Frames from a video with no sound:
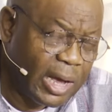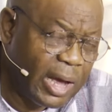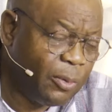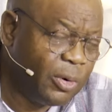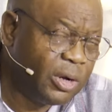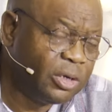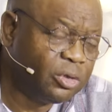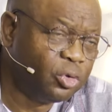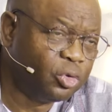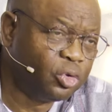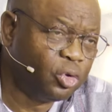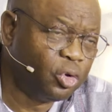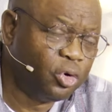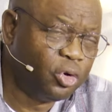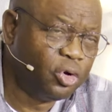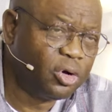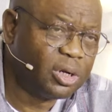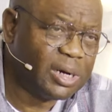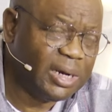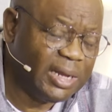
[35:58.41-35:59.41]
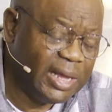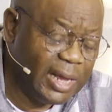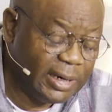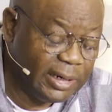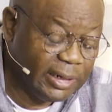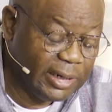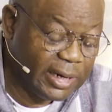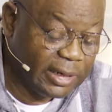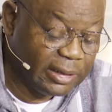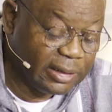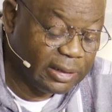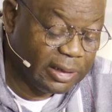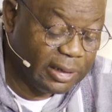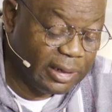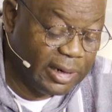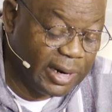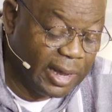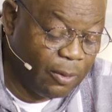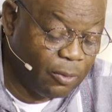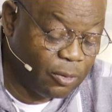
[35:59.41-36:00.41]
I want you to know clearly that
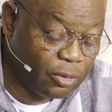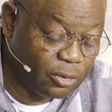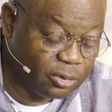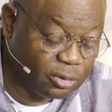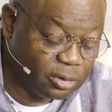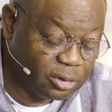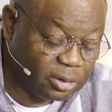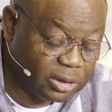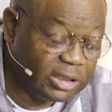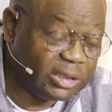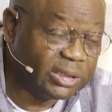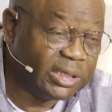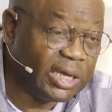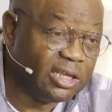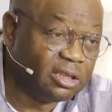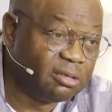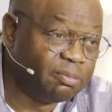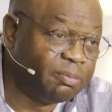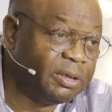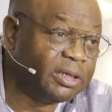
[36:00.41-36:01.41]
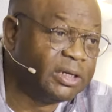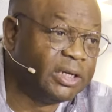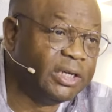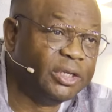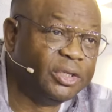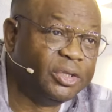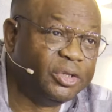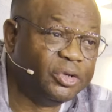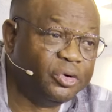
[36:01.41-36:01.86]
that was Satan speaking